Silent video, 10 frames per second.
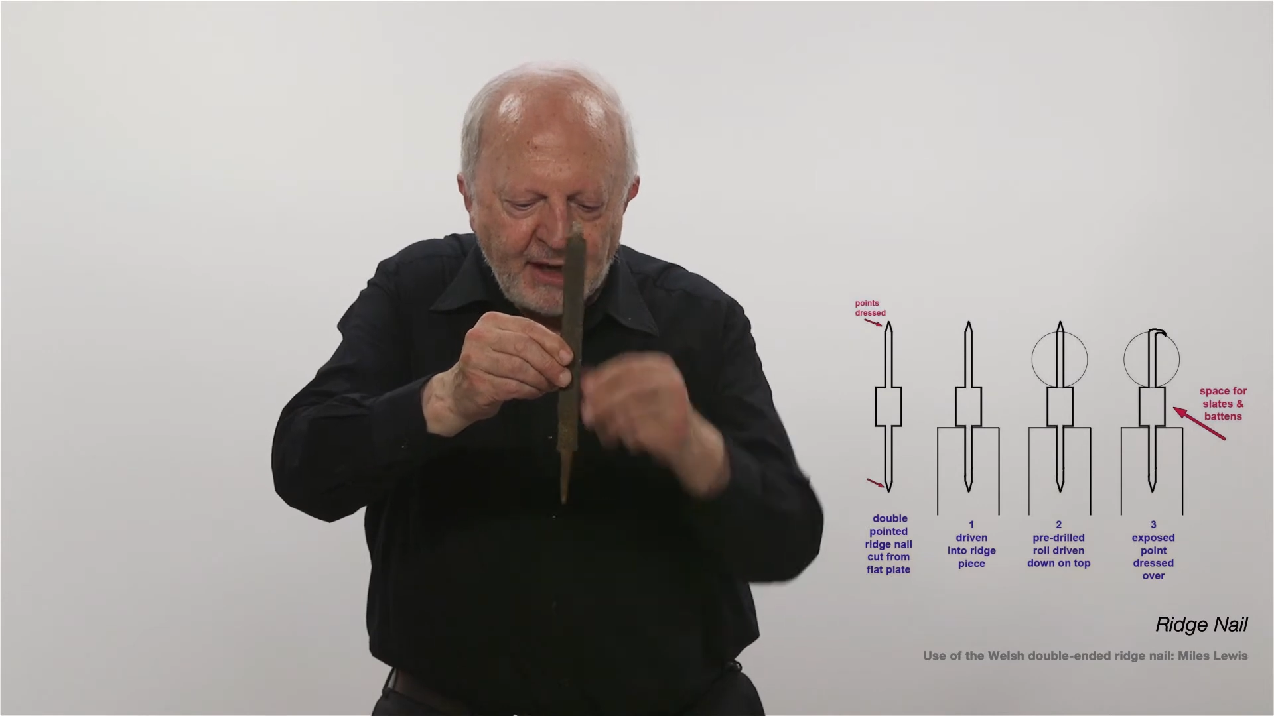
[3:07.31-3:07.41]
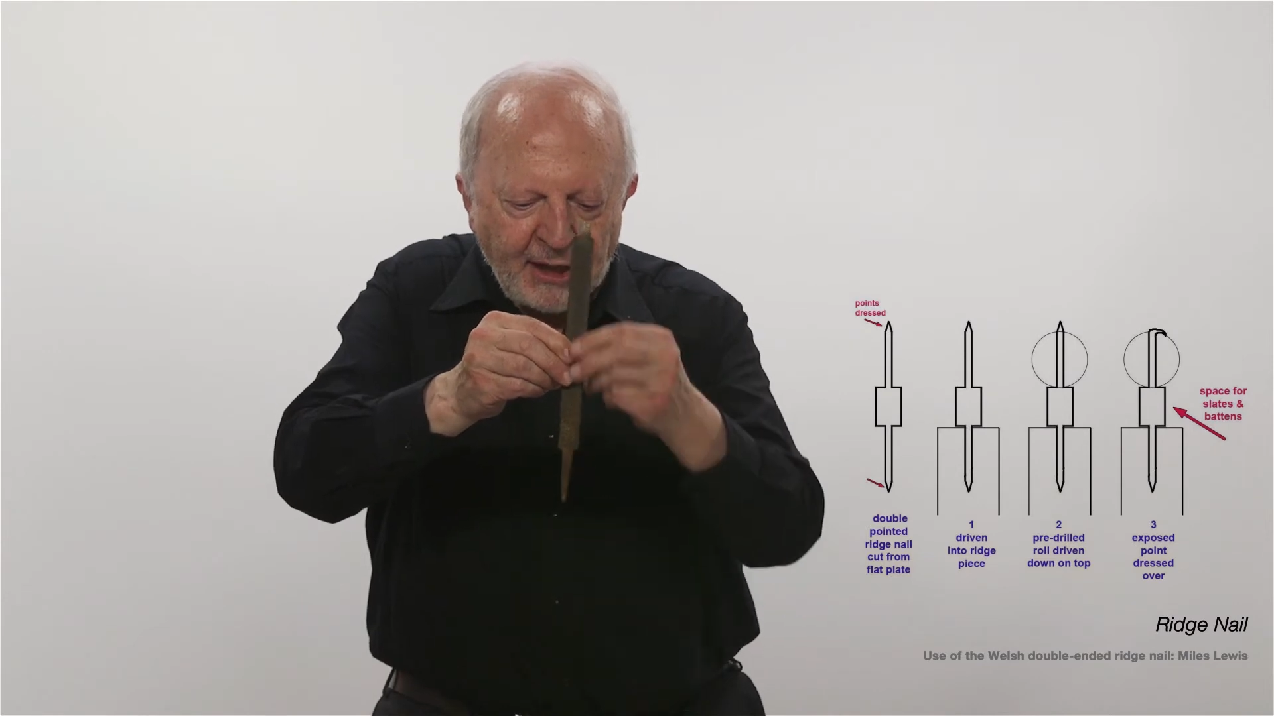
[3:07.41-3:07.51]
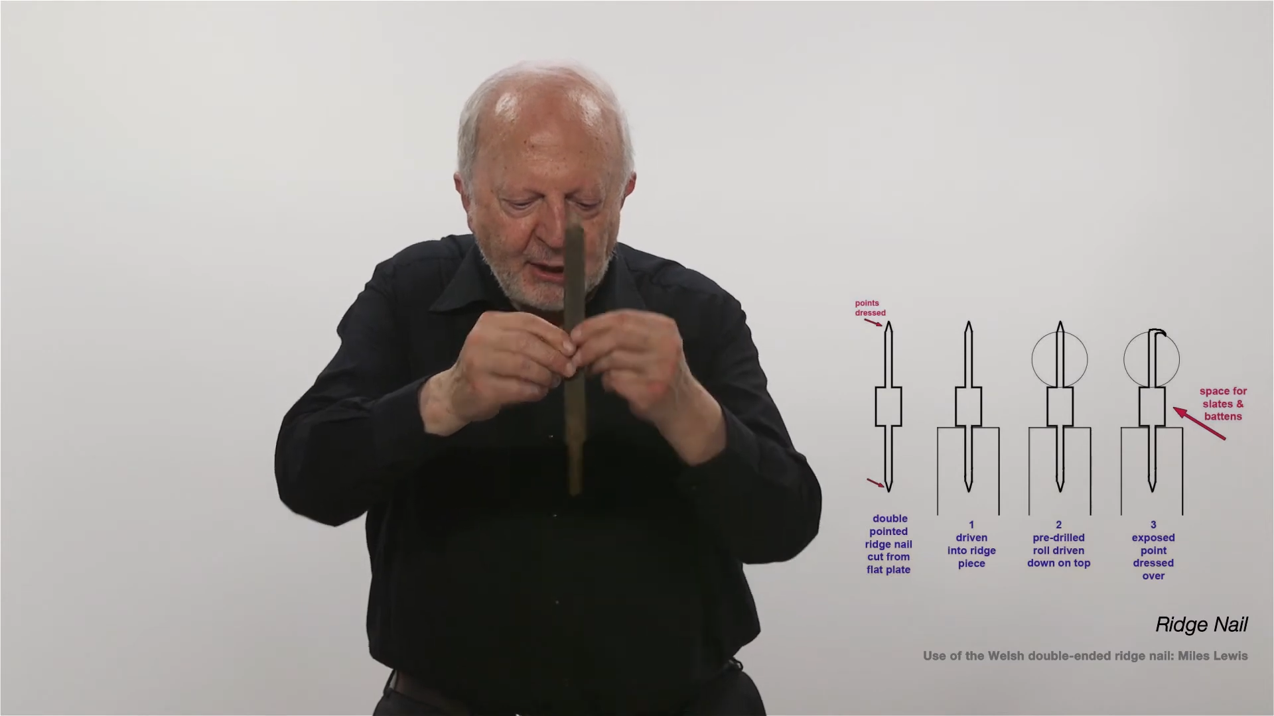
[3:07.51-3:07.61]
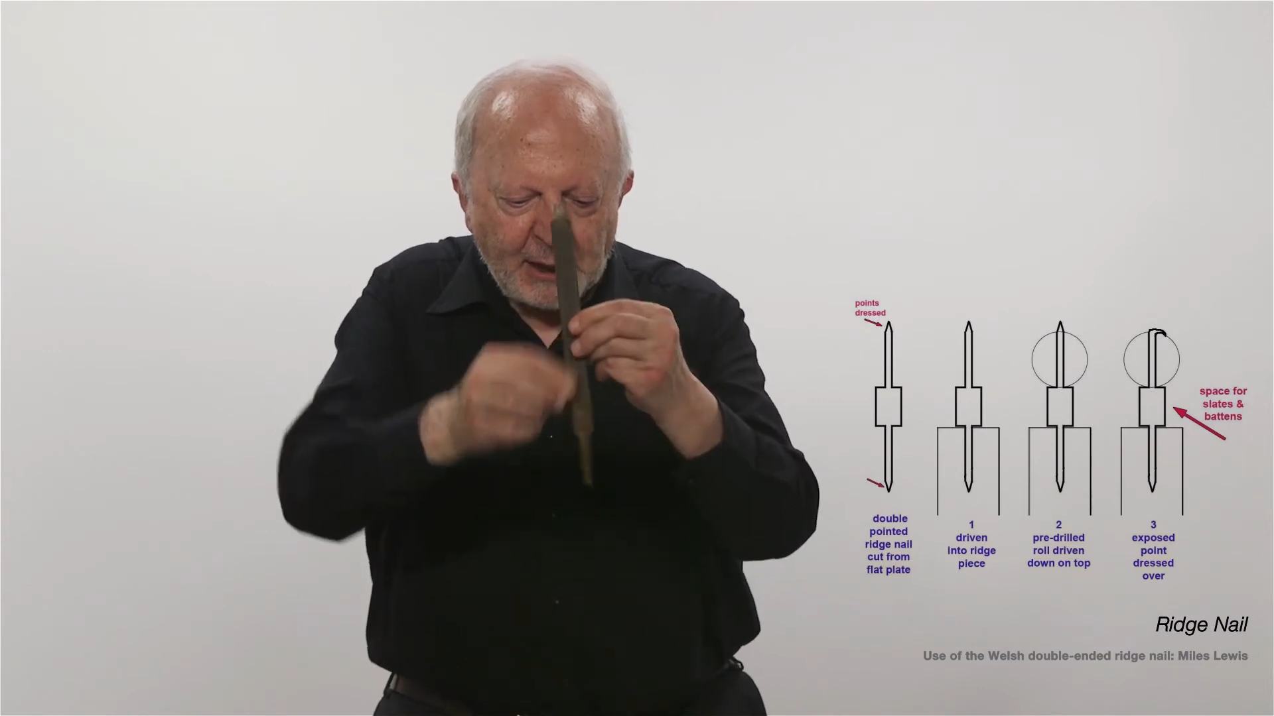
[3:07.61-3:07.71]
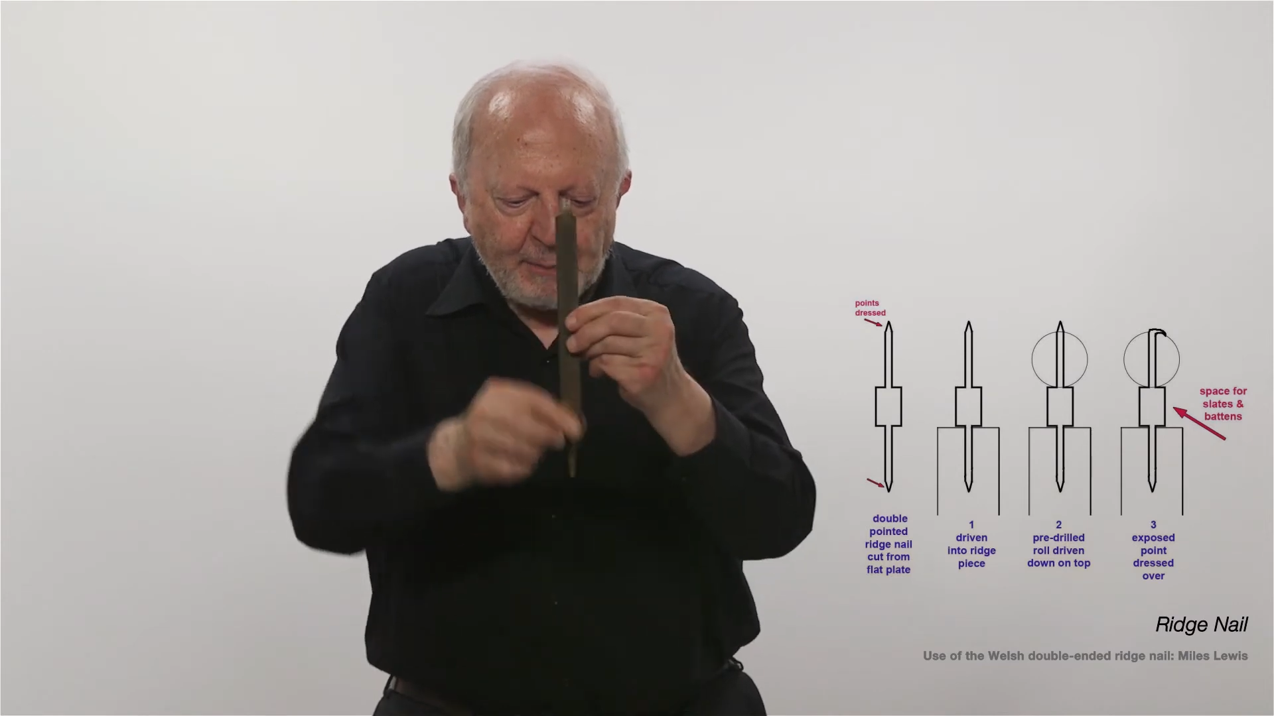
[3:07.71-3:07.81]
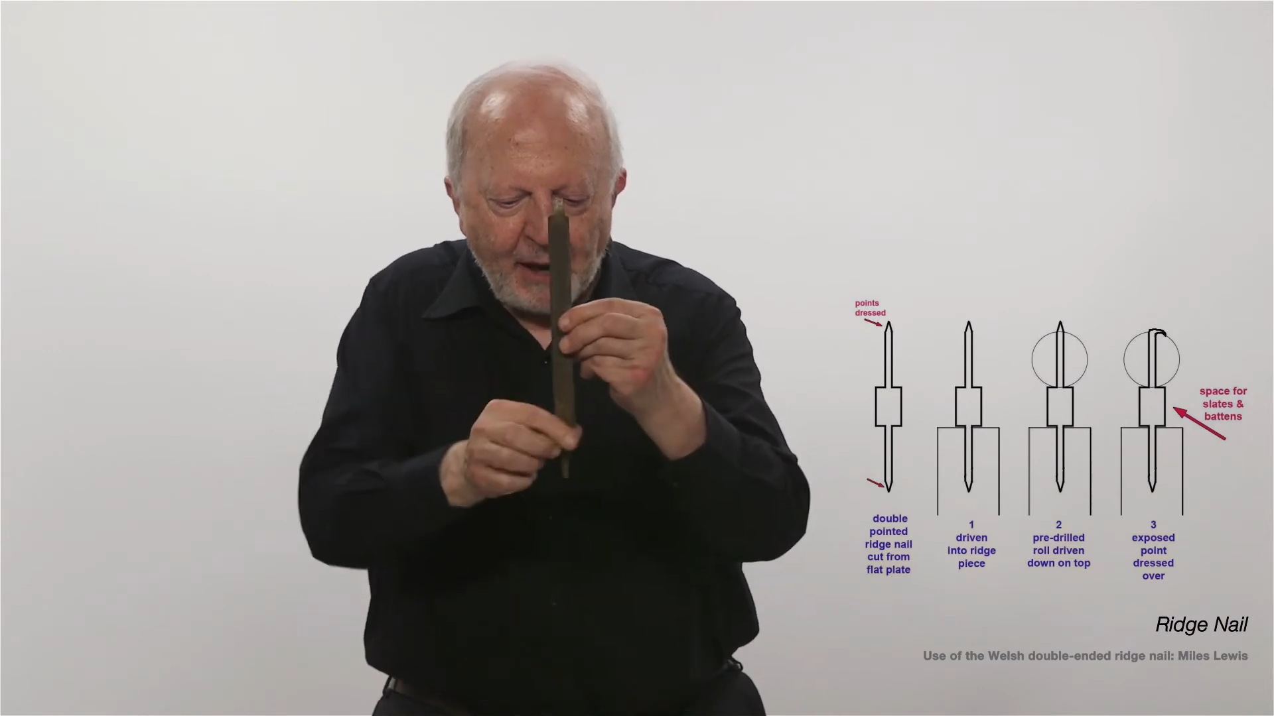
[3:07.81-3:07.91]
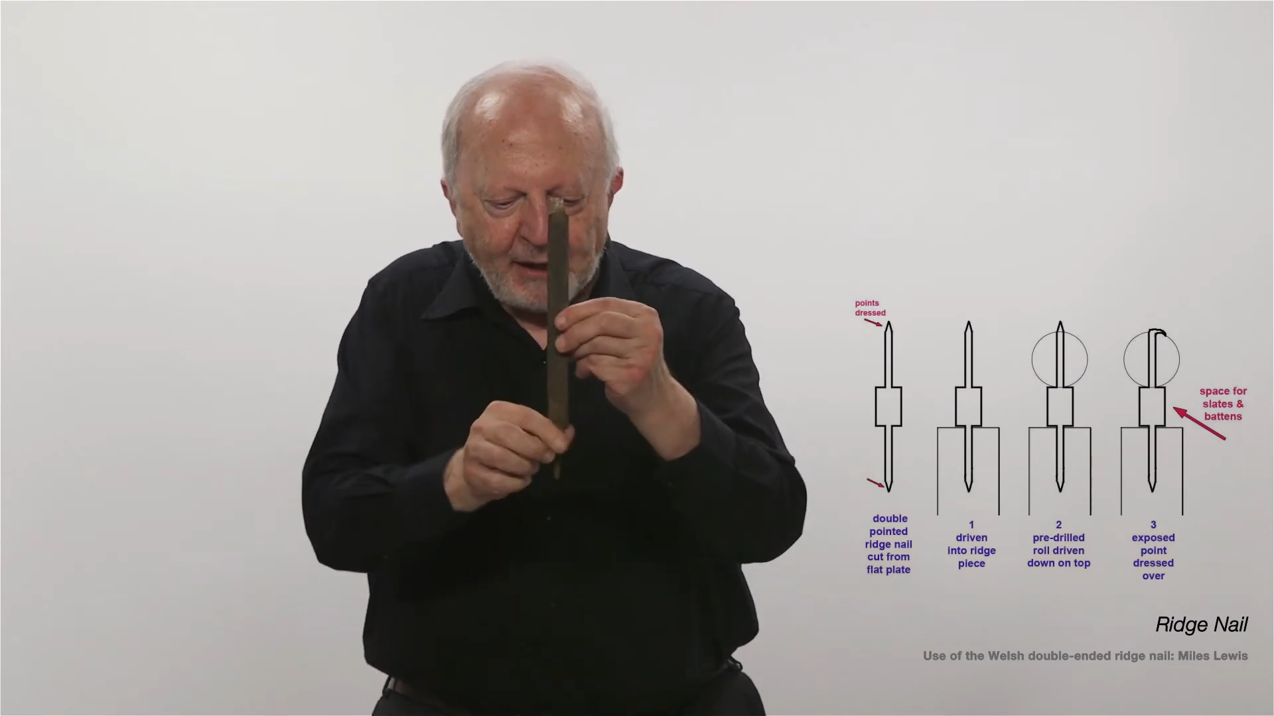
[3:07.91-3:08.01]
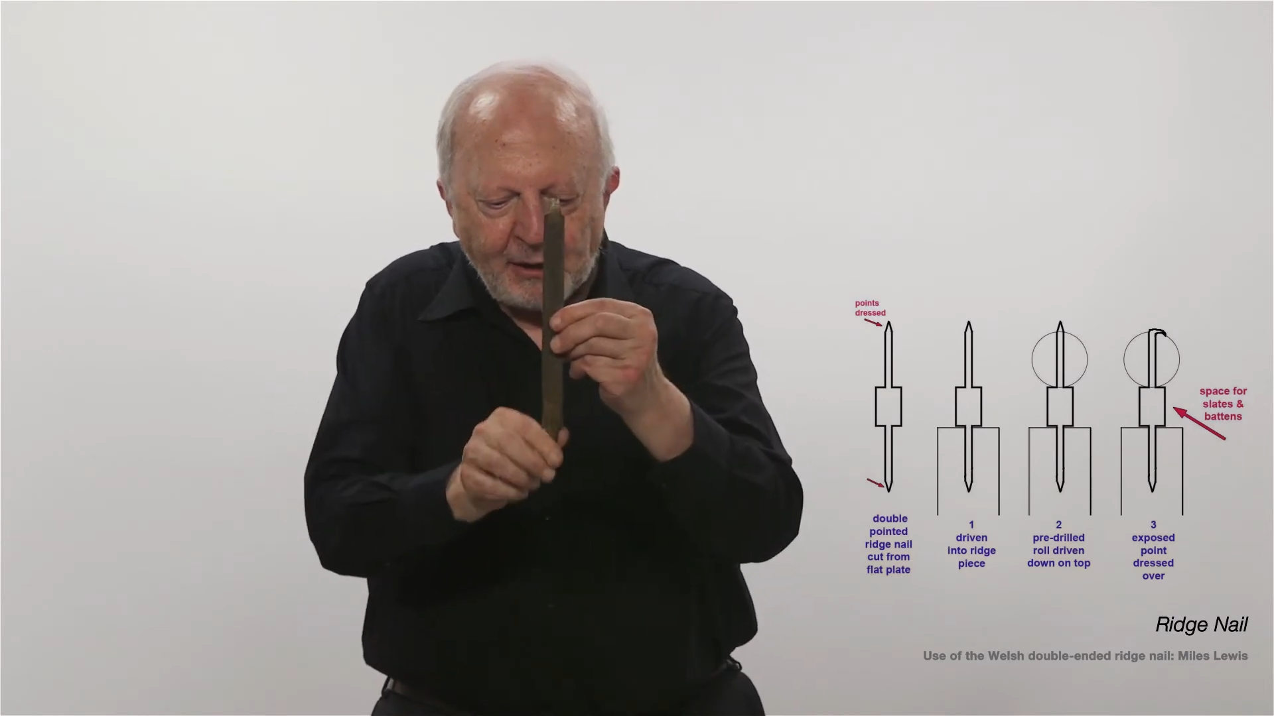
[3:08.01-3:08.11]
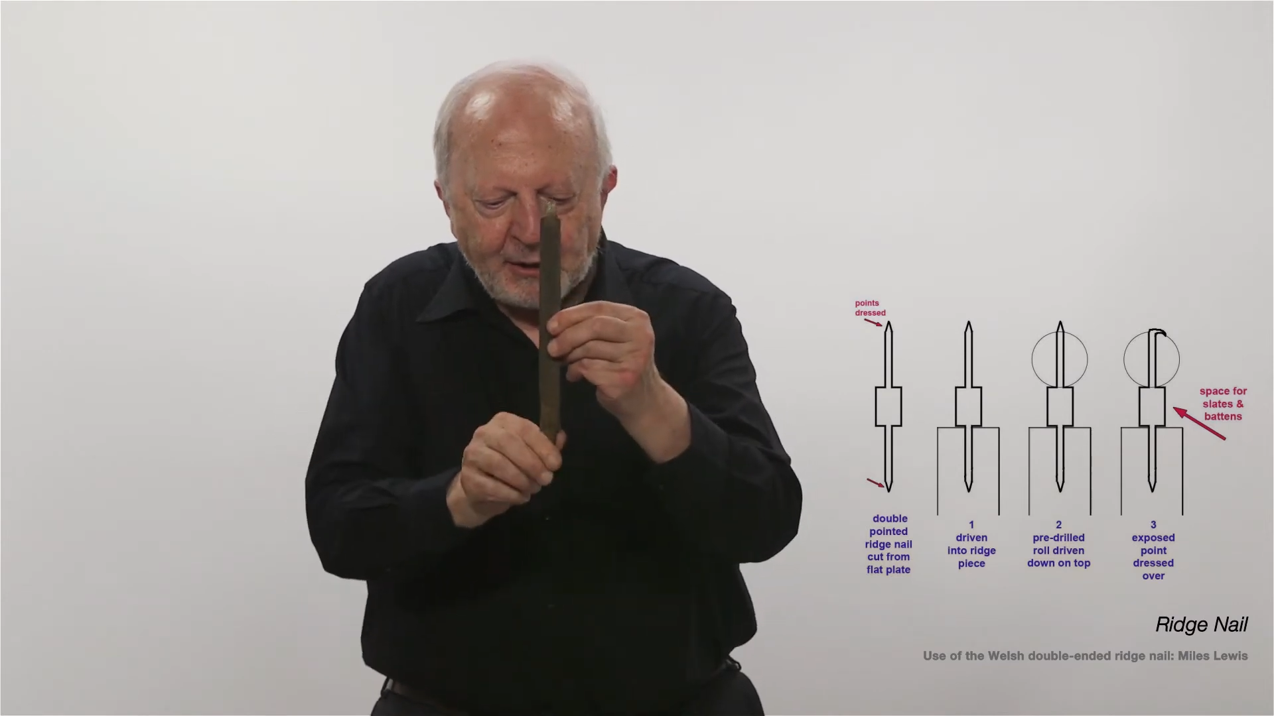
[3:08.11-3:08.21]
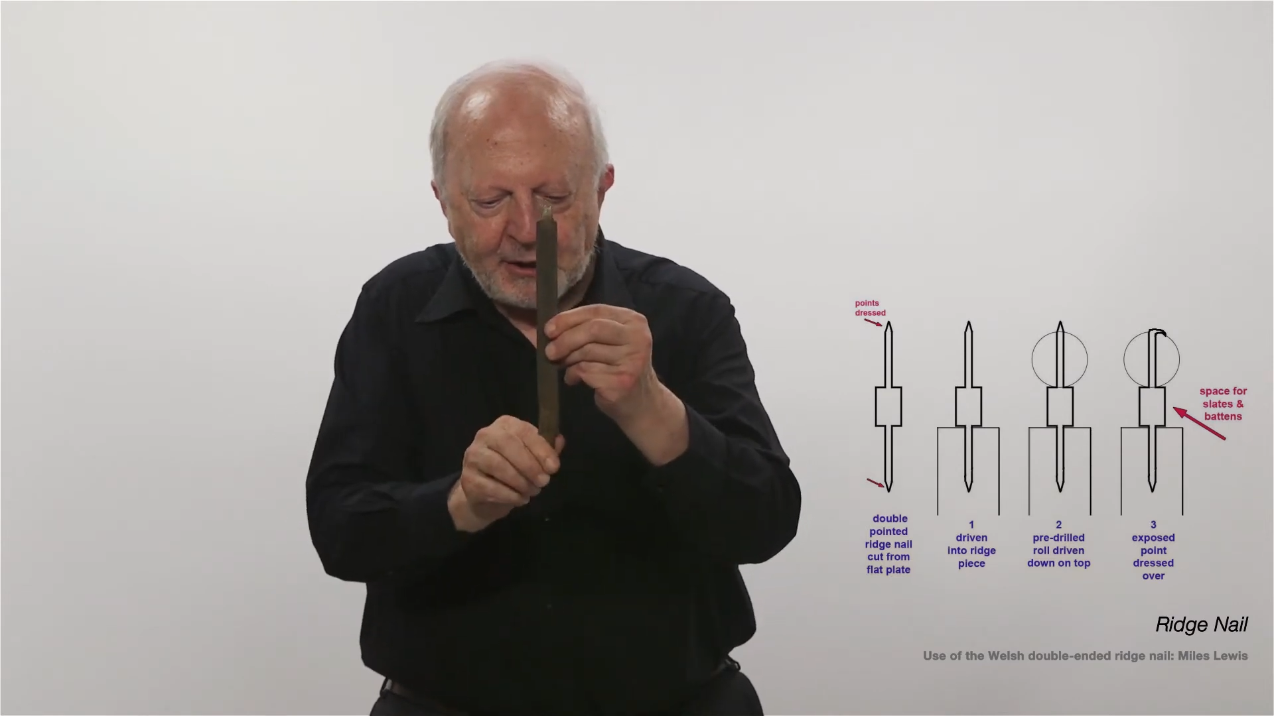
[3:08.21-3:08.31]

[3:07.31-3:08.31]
so the spike goes